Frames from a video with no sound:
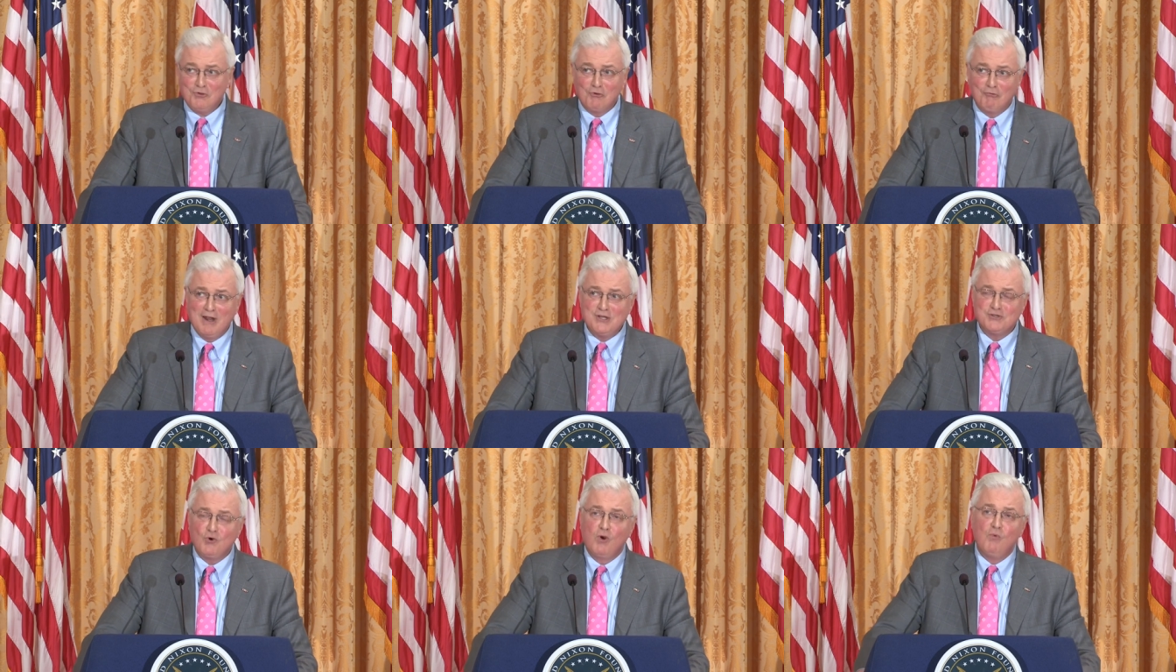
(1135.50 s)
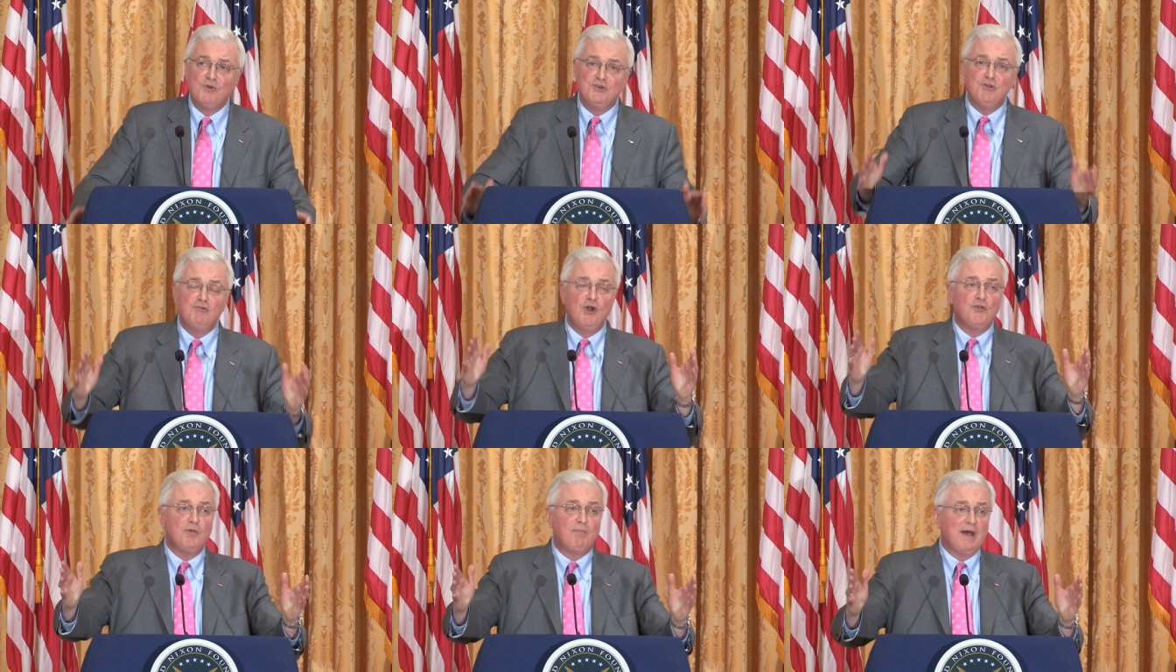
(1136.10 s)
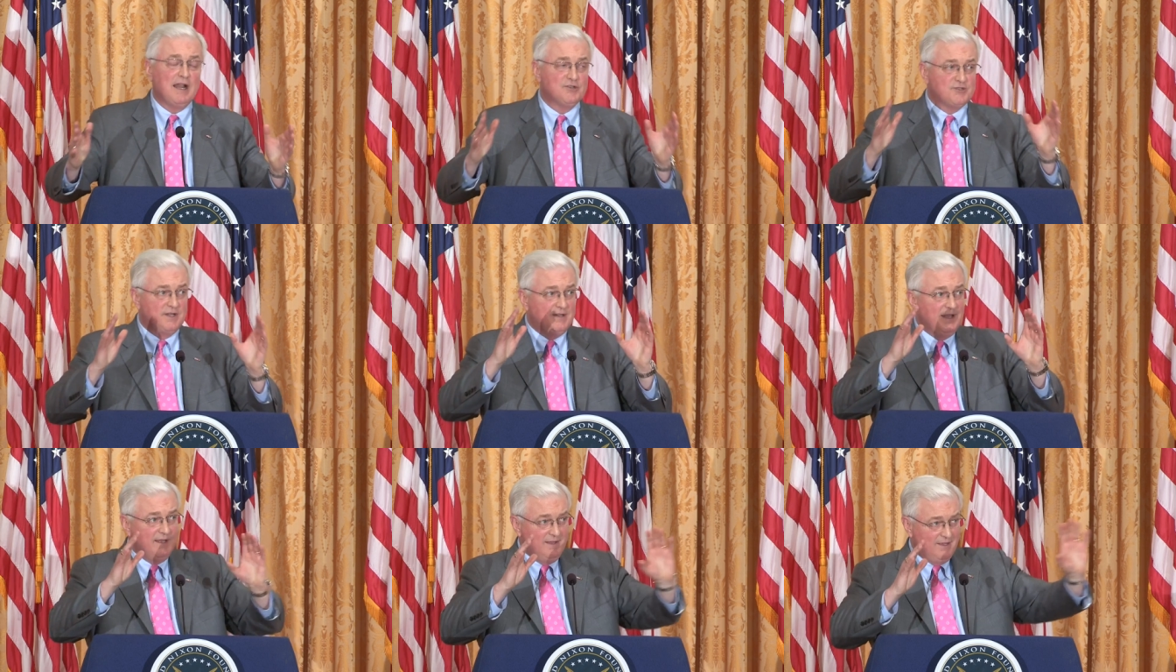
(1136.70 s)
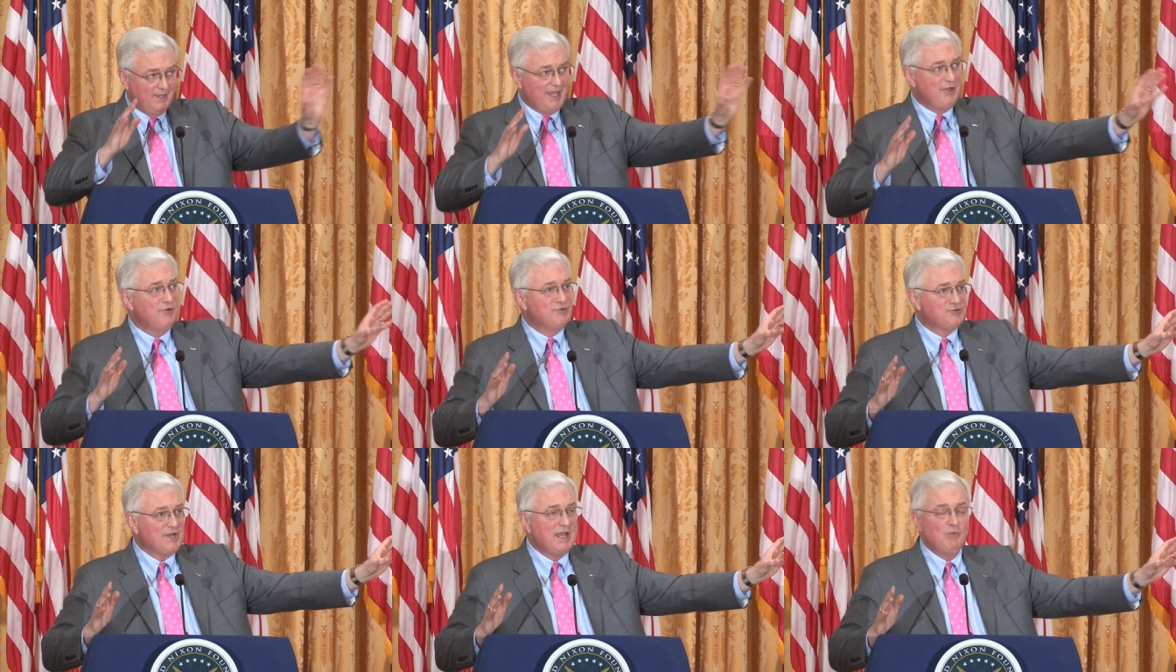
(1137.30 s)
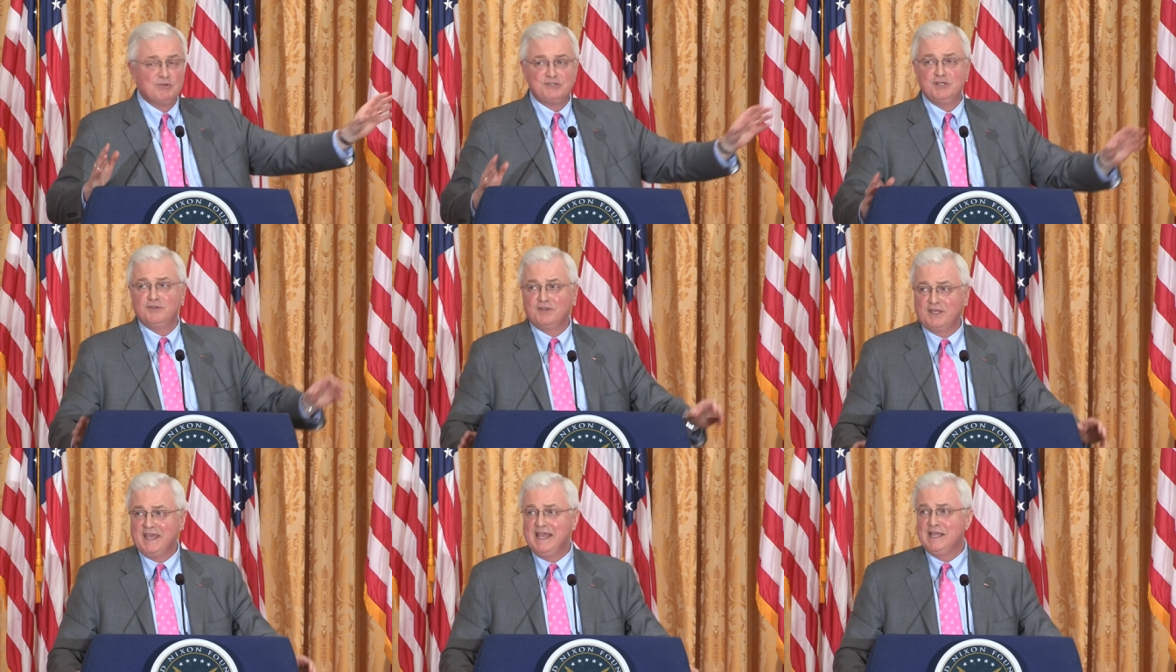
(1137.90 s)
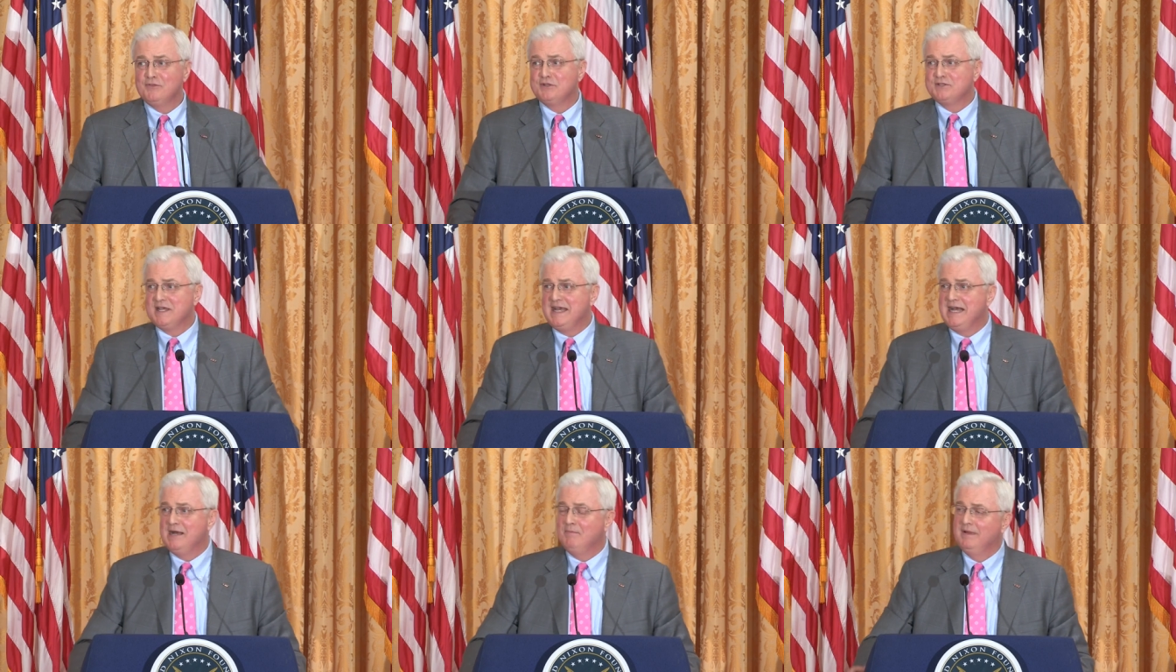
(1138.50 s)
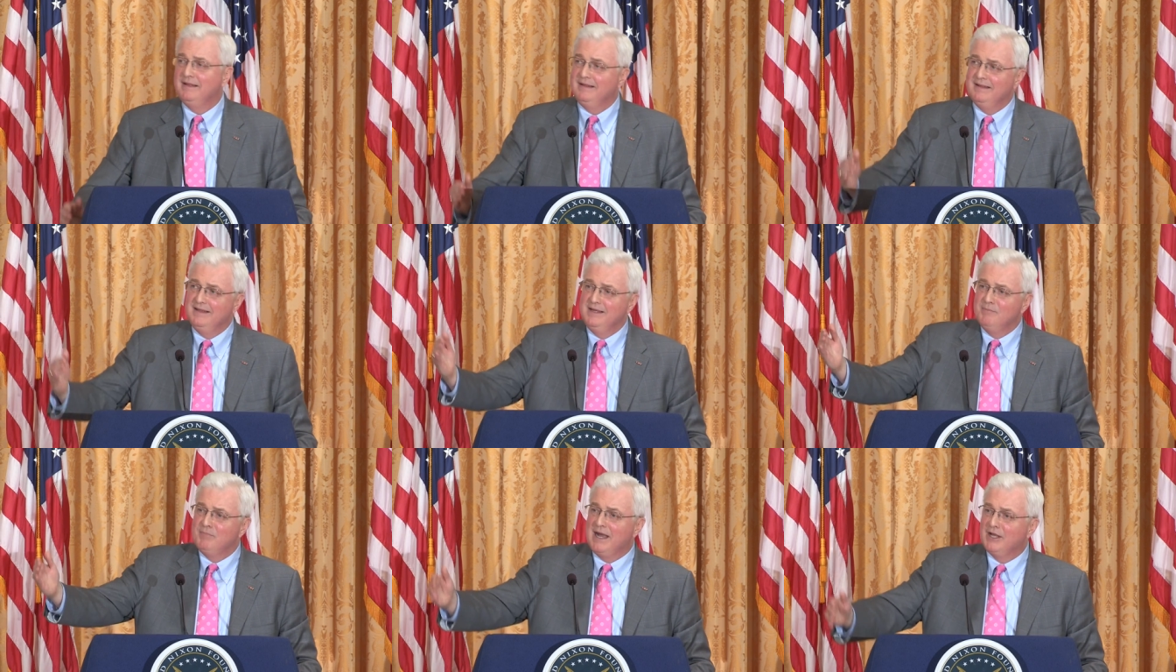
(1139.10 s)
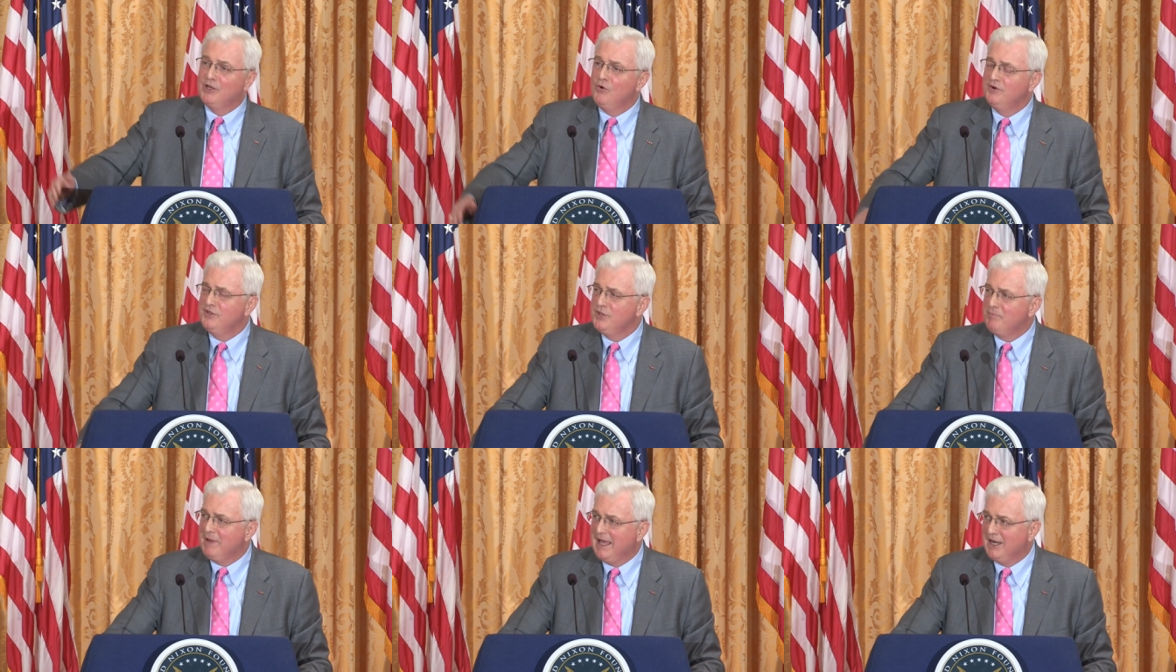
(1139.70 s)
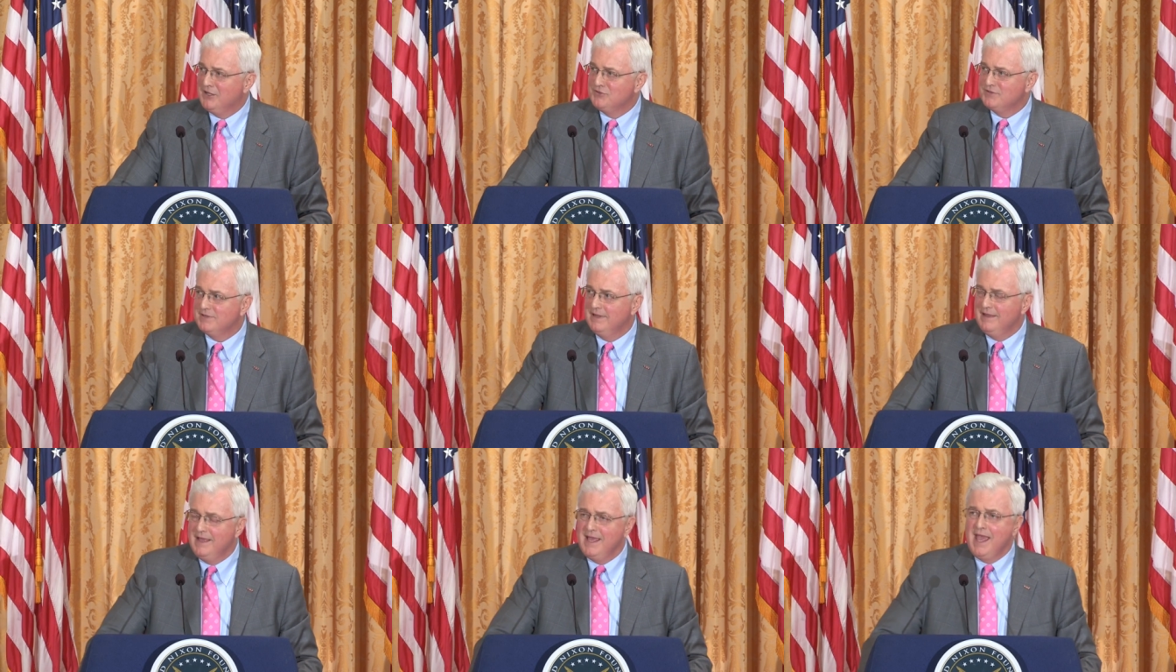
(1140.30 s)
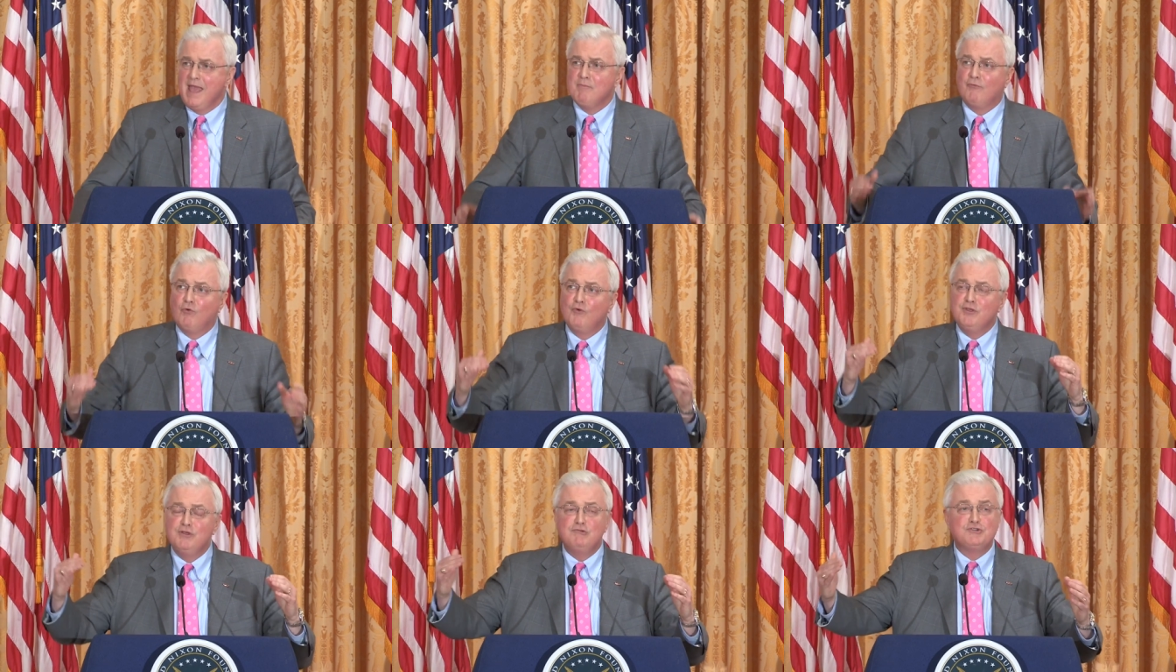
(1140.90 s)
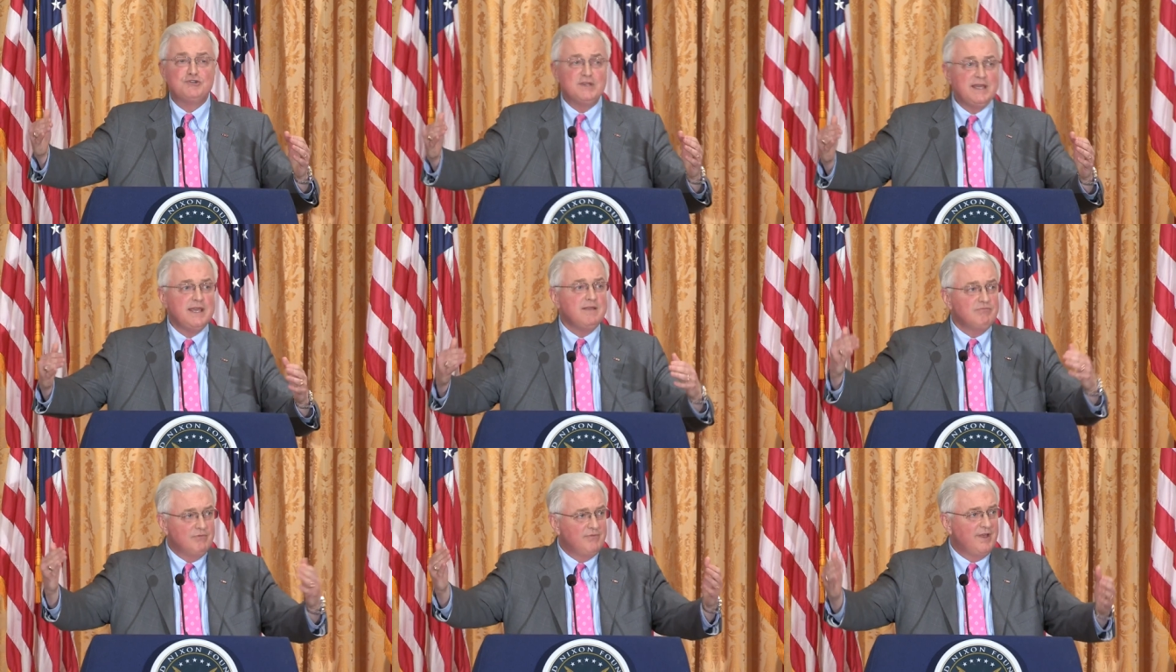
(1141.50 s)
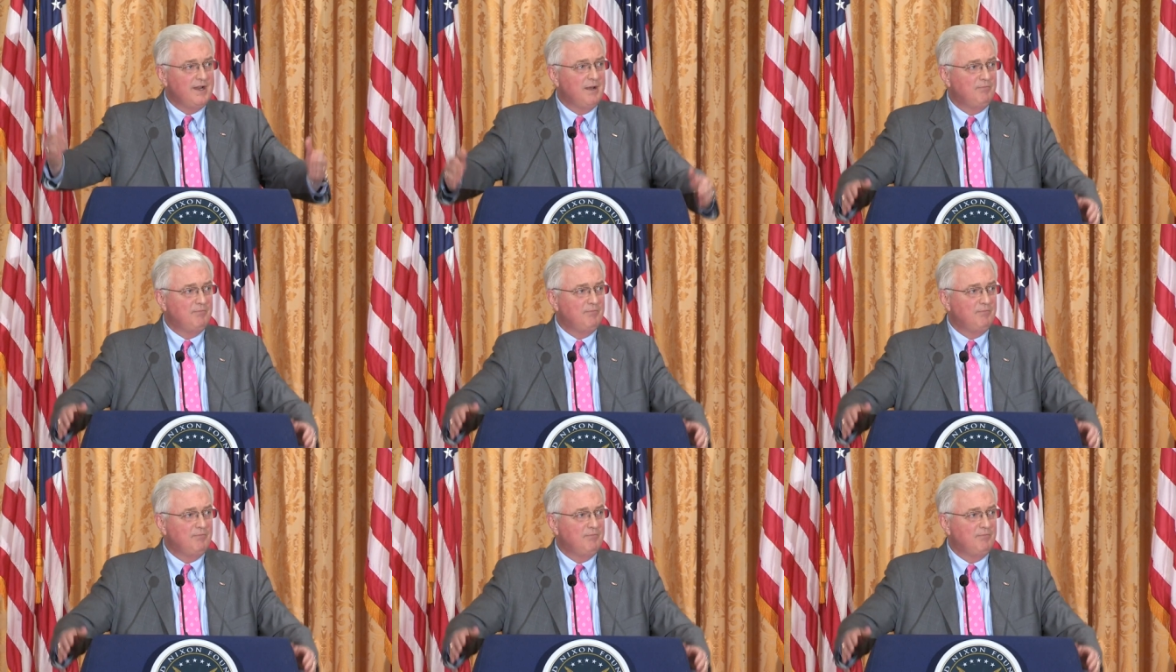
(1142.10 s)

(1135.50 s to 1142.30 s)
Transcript: Great story. When you go to the palace, and King Hussein was still the king at the time, by going to the palace, before you see then